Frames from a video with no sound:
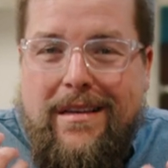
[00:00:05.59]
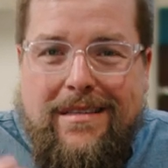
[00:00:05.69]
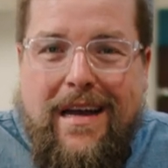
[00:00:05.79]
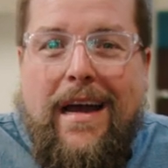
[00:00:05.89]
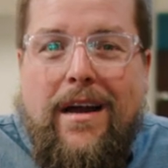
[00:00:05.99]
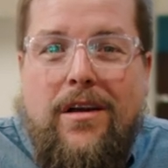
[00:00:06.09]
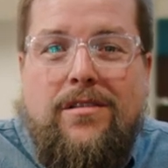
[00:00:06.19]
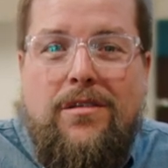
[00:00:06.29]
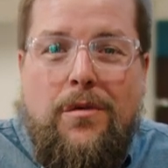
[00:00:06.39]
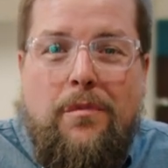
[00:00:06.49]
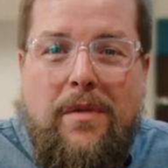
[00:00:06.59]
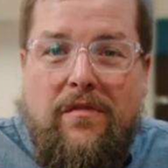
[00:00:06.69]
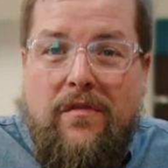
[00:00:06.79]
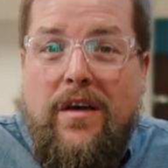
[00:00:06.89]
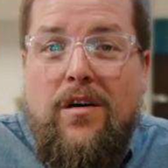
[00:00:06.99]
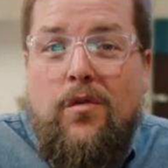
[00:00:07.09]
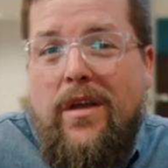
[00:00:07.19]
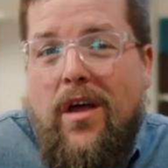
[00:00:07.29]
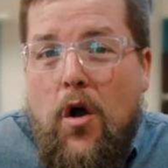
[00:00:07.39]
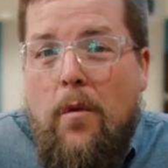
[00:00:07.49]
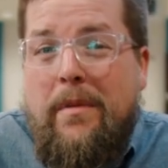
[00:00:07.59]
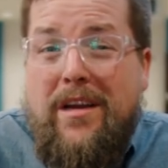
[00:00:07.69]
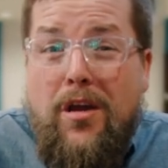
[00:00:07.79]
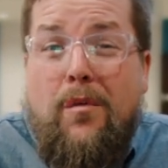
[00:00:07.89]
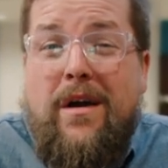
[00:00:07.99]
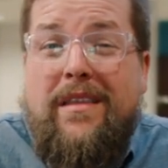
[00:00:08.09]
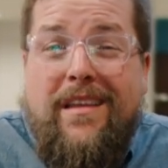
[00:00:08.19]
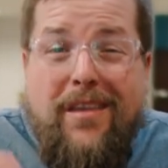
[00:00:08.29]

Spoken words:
desire to be filled with hope. And you know what?